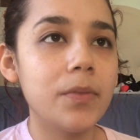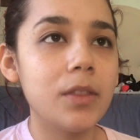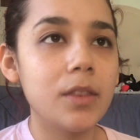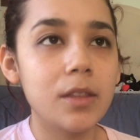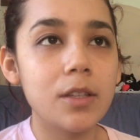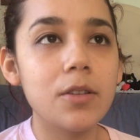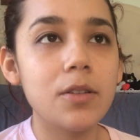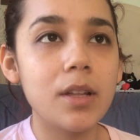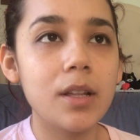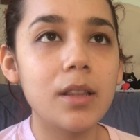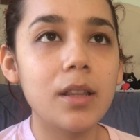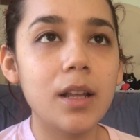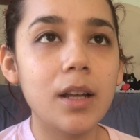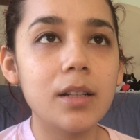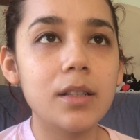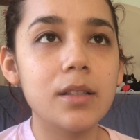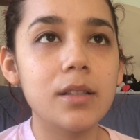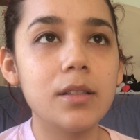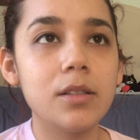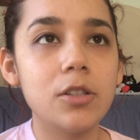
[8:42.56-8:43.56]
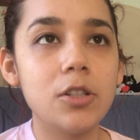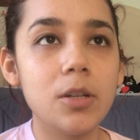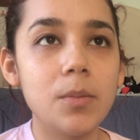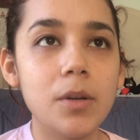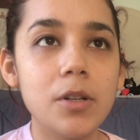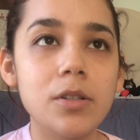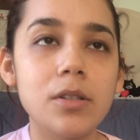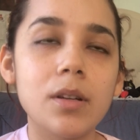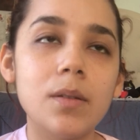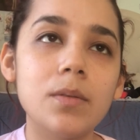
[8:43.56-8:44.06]
so then that G
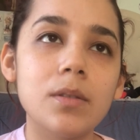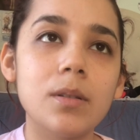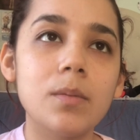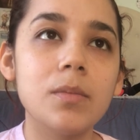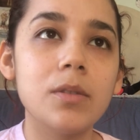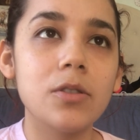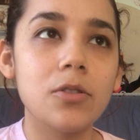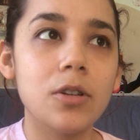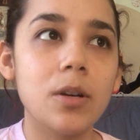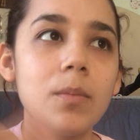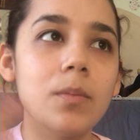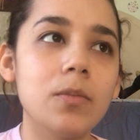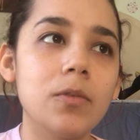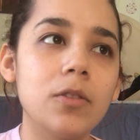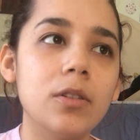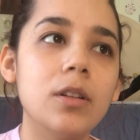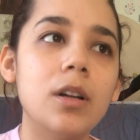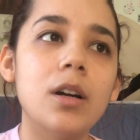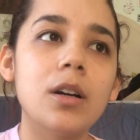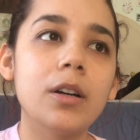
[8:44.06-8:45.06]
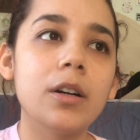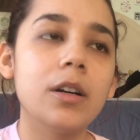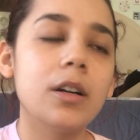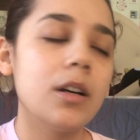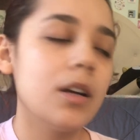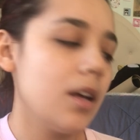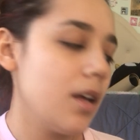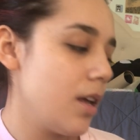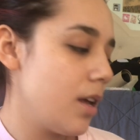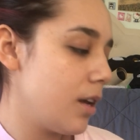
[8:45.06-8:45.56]
major 7 is going to be strummed for longer
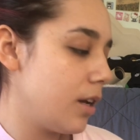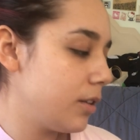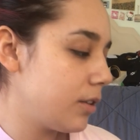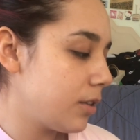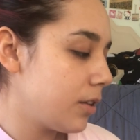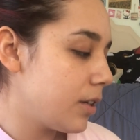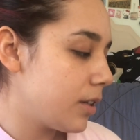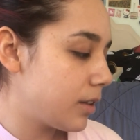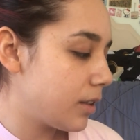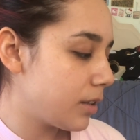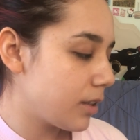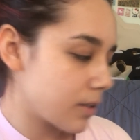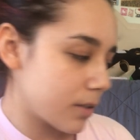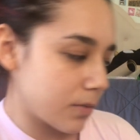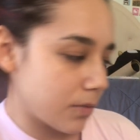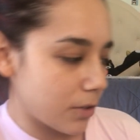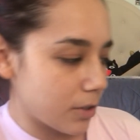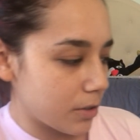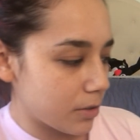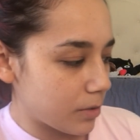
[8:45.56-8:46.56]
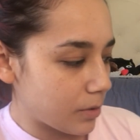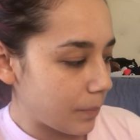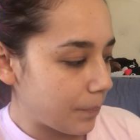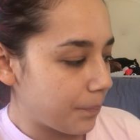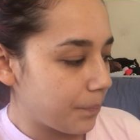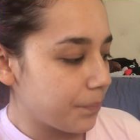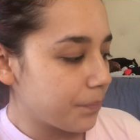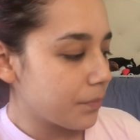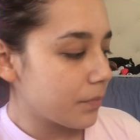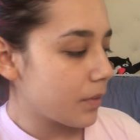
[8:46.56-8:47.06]
until you hit the next verse.
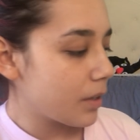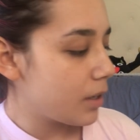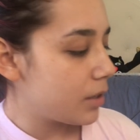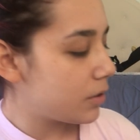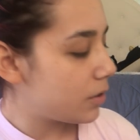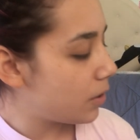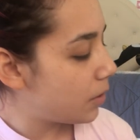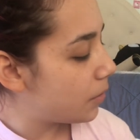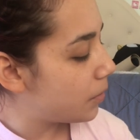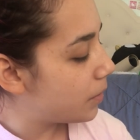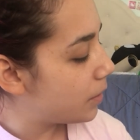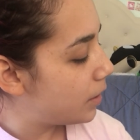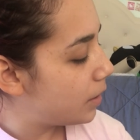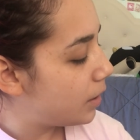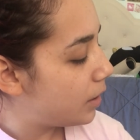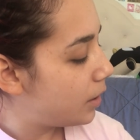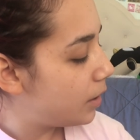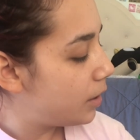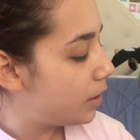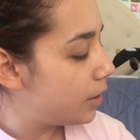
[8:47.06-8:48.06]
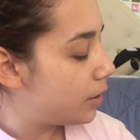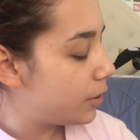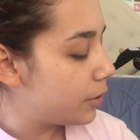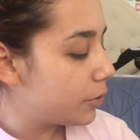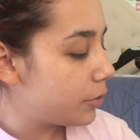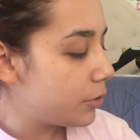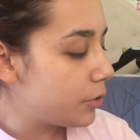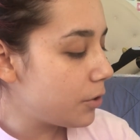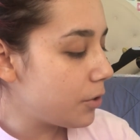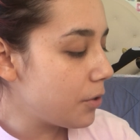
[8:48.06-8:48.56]
So,
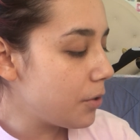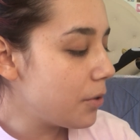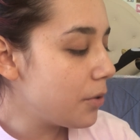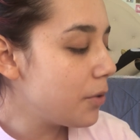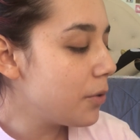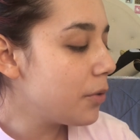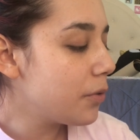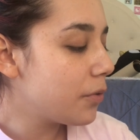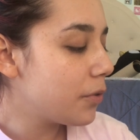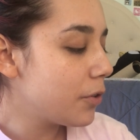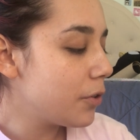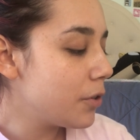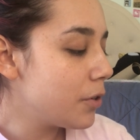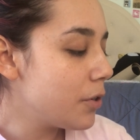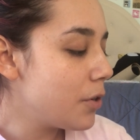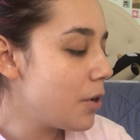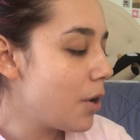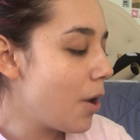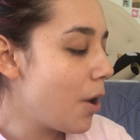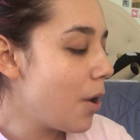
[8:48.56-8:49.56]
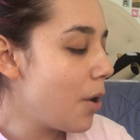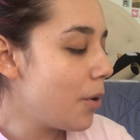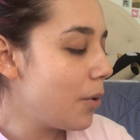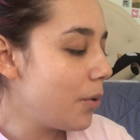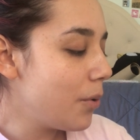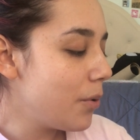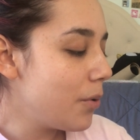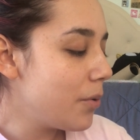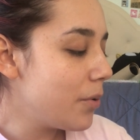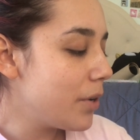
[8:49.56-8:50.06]
do for
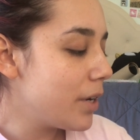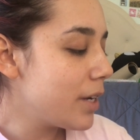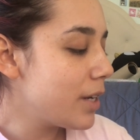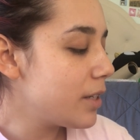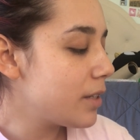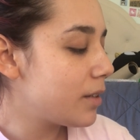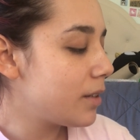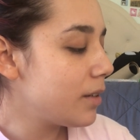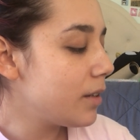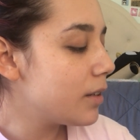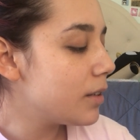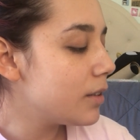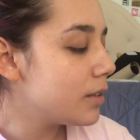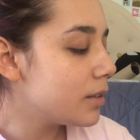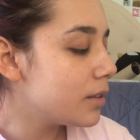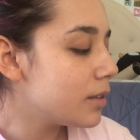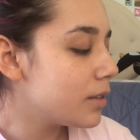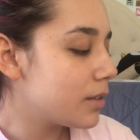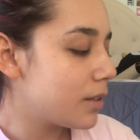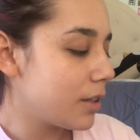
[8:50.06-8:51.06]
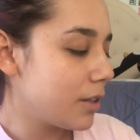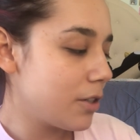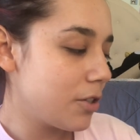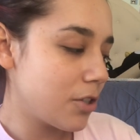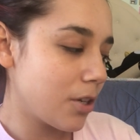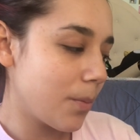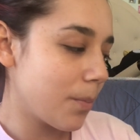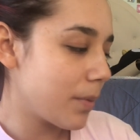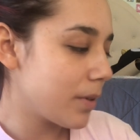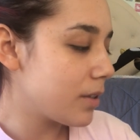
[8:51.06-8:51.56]
no reason, then you
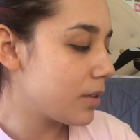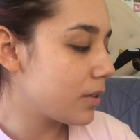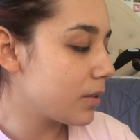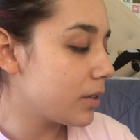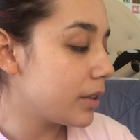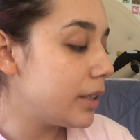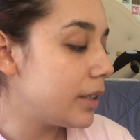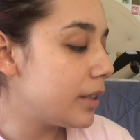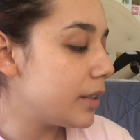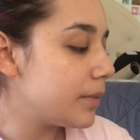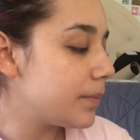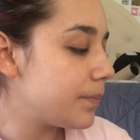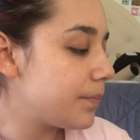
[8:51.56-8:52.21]
jump into it.